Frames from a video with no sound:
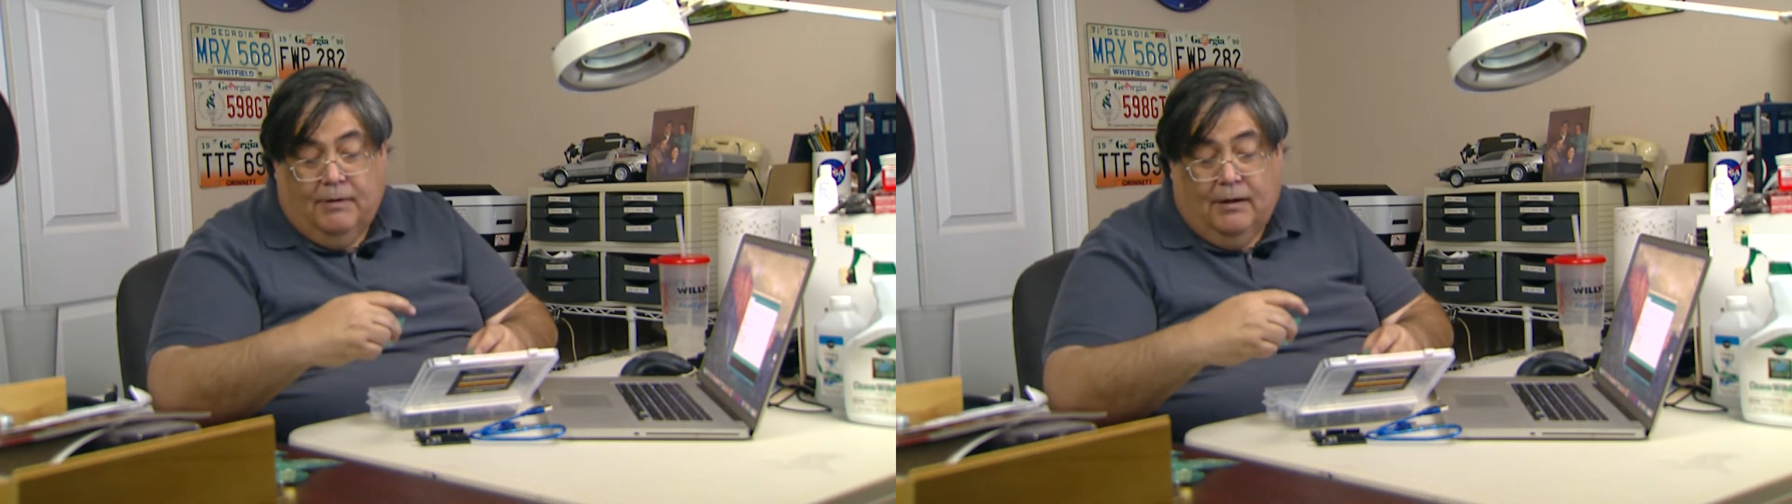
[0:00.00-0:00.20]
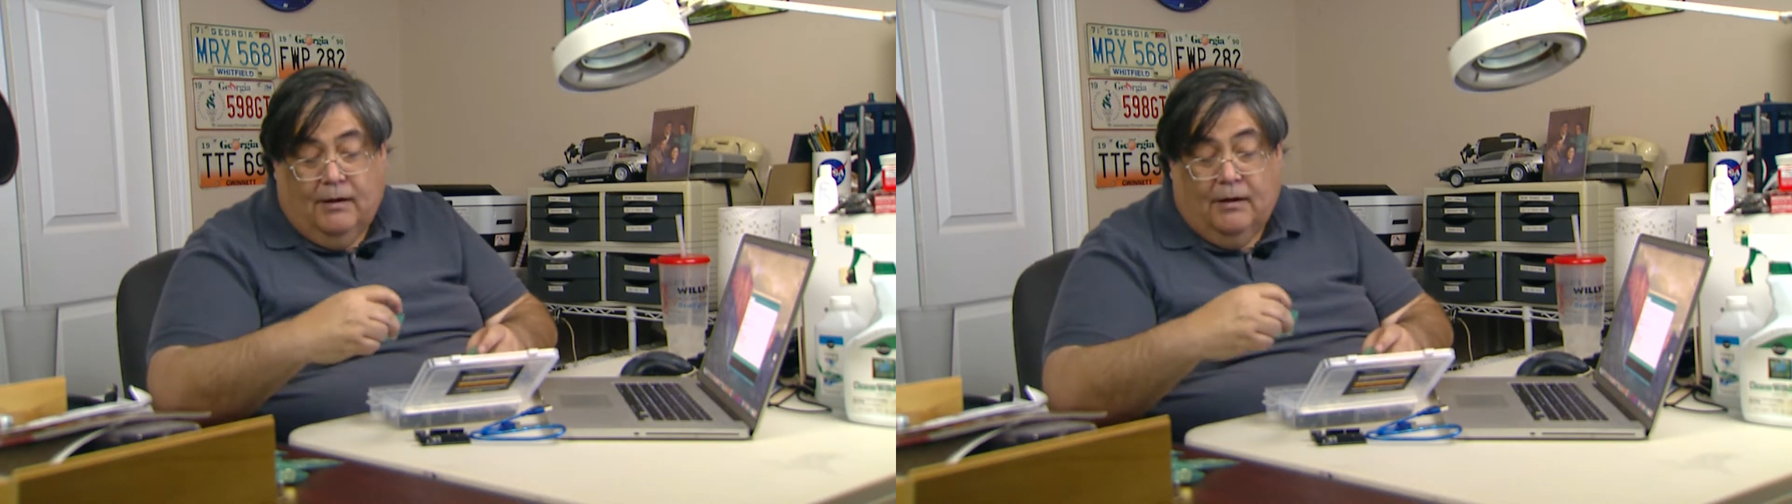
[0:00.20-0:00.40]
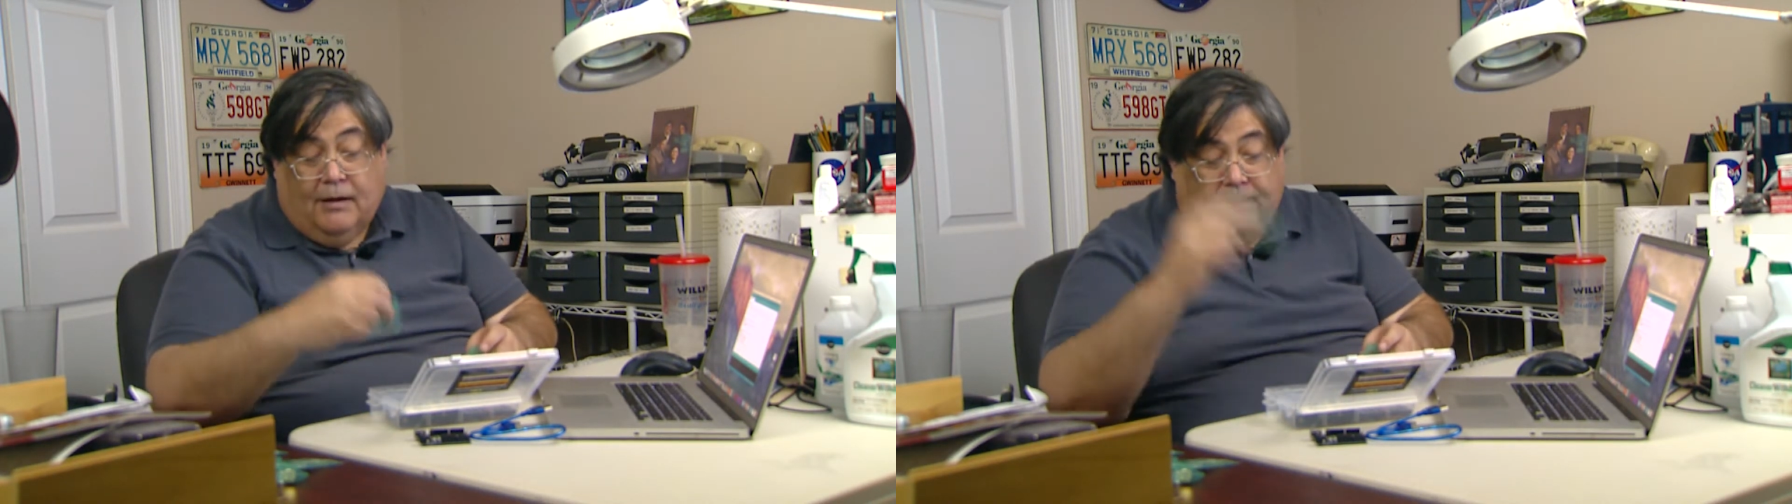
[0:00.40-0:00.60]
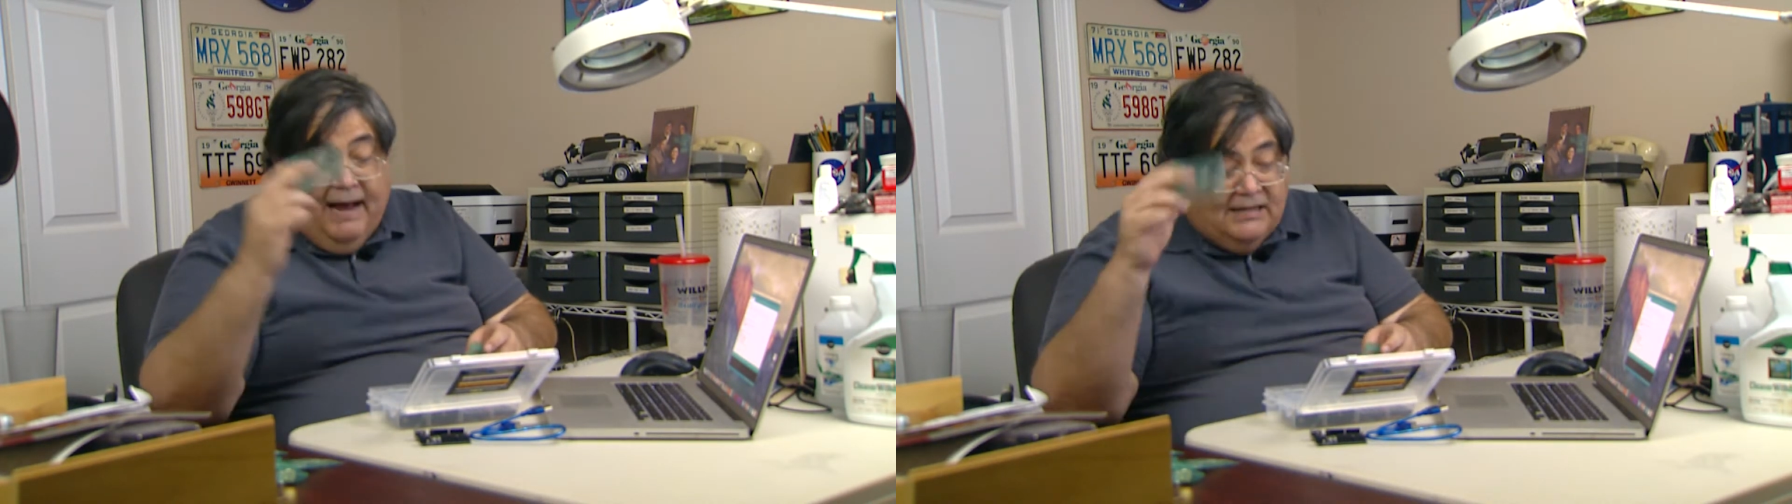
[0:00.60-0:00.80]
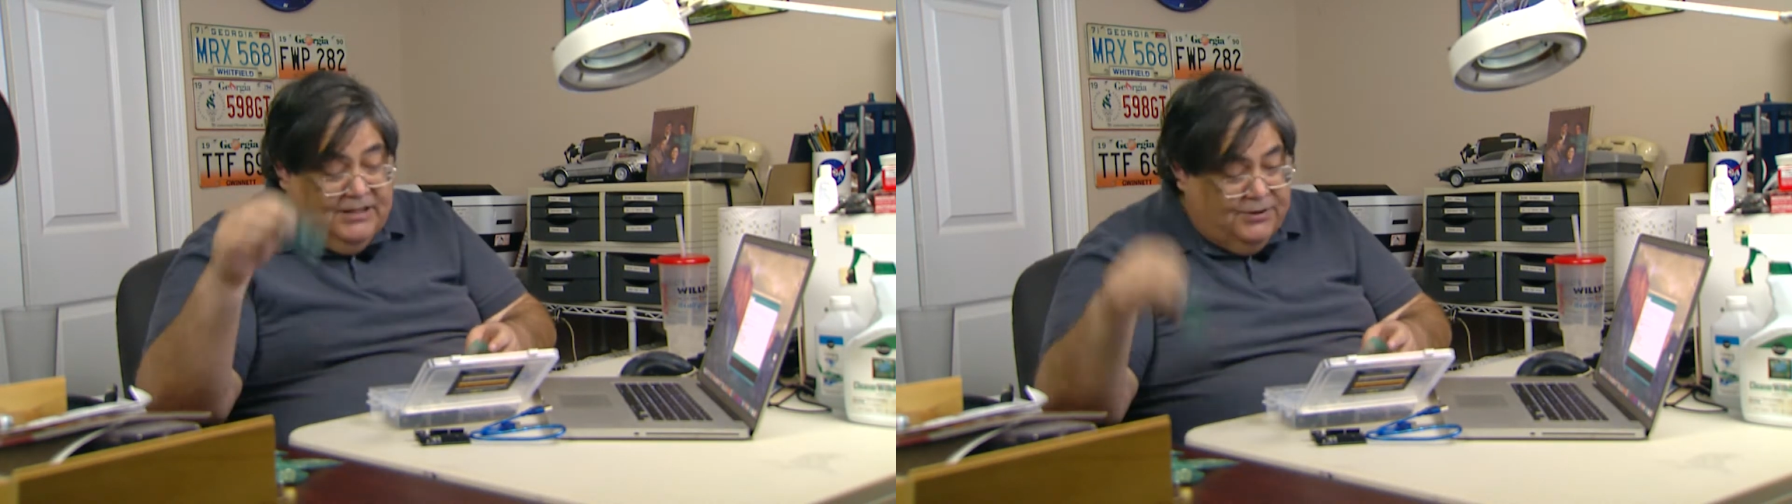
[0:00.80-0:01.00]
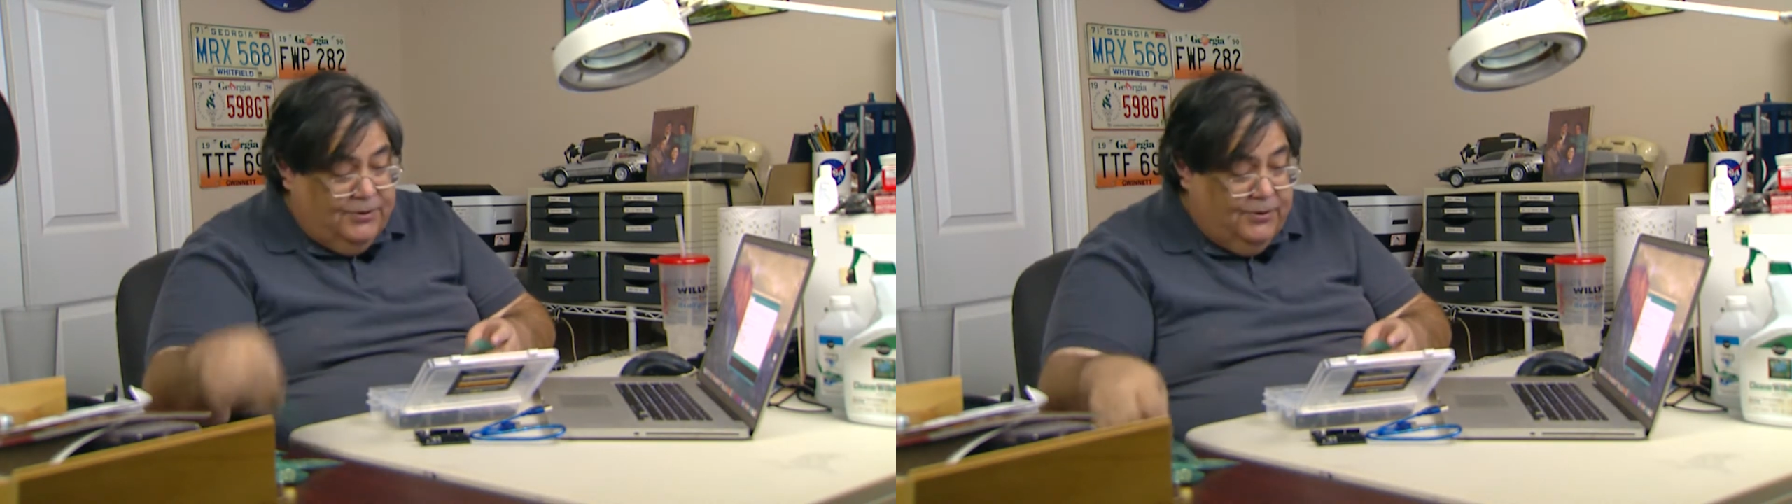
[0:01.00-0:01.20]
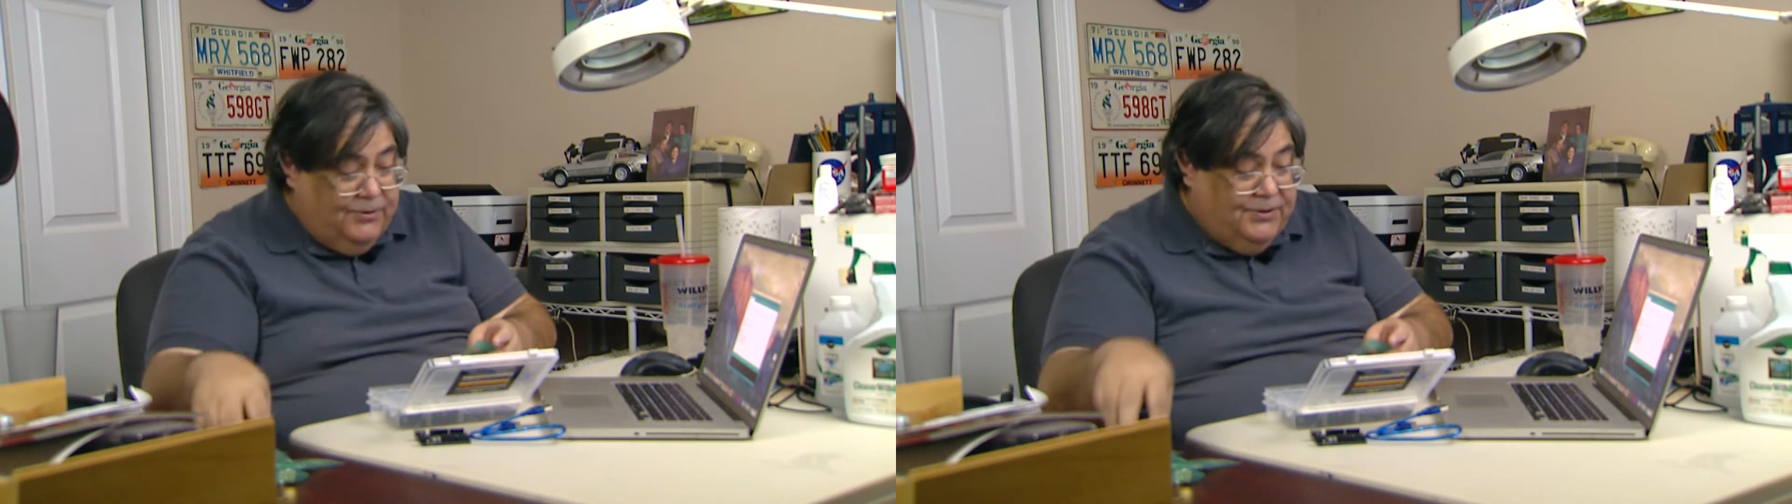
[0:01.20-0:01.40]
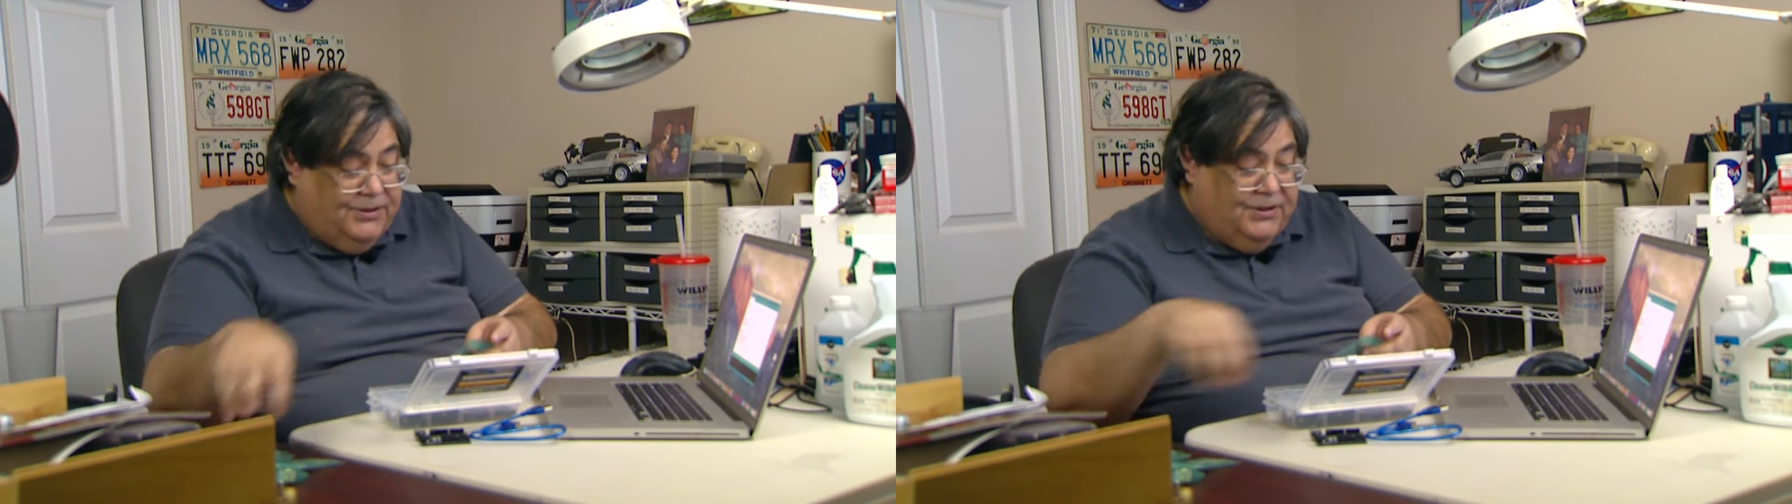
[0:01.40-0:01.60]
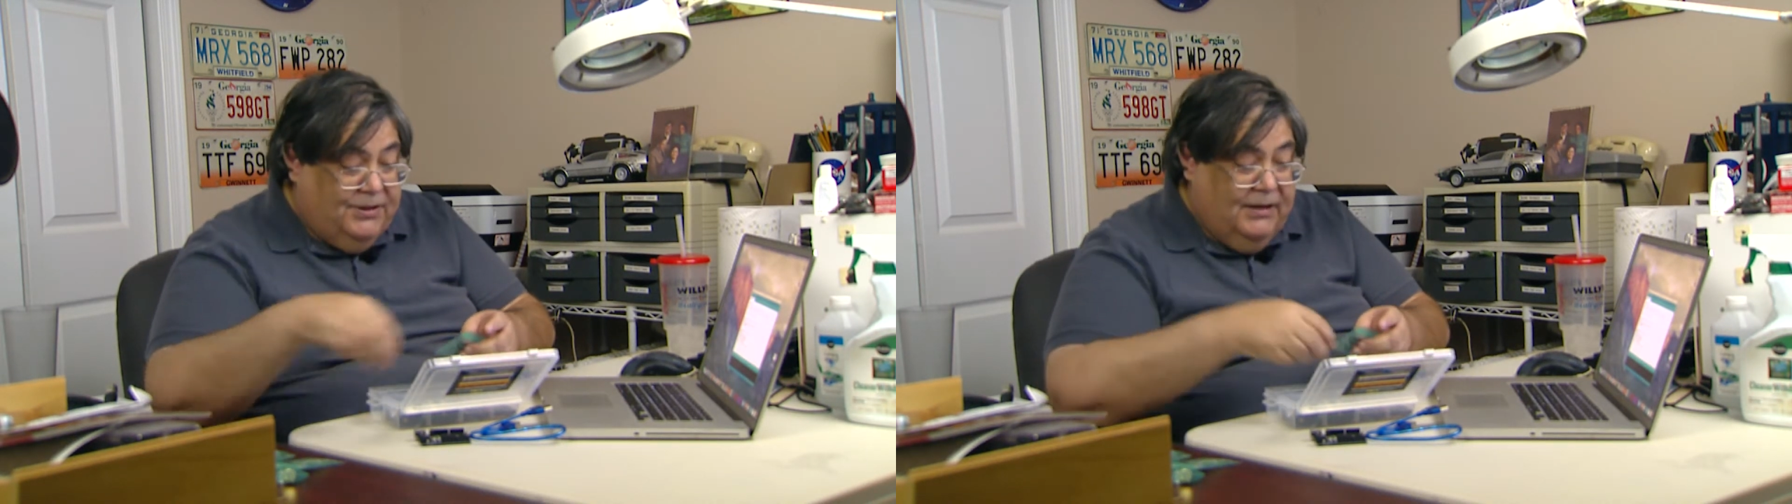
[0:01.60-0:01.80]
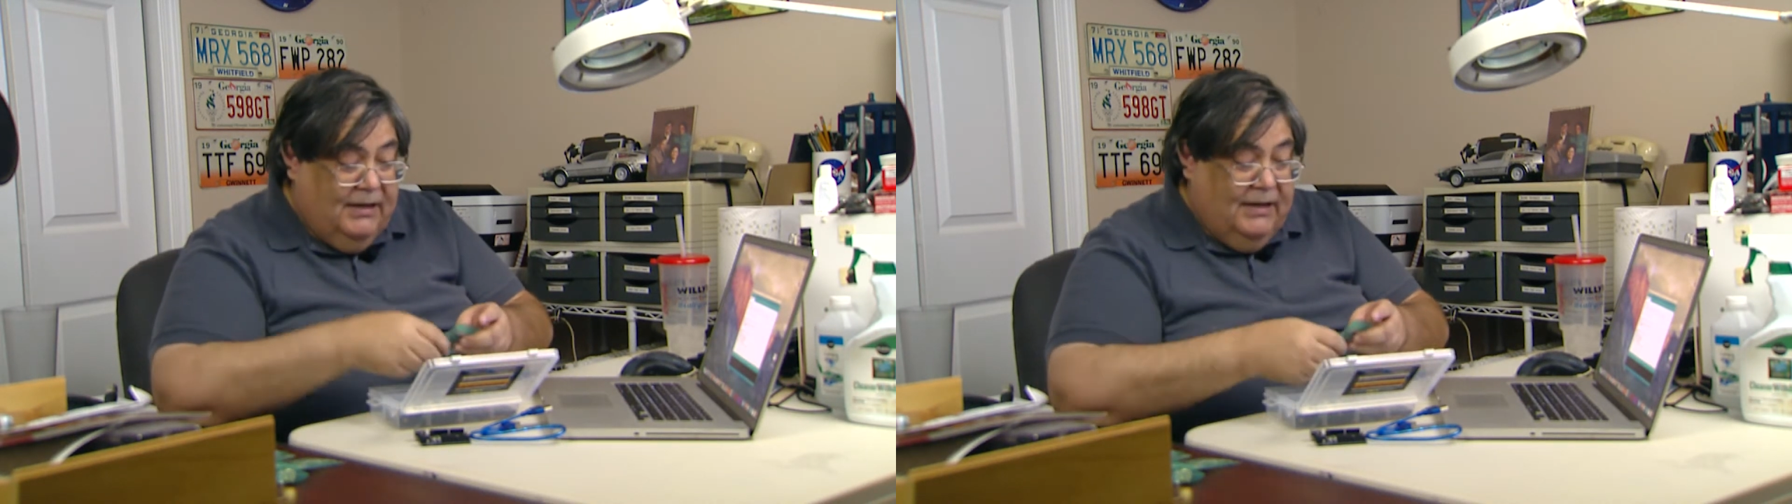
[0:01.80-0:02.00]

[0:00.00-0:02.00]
capacitors.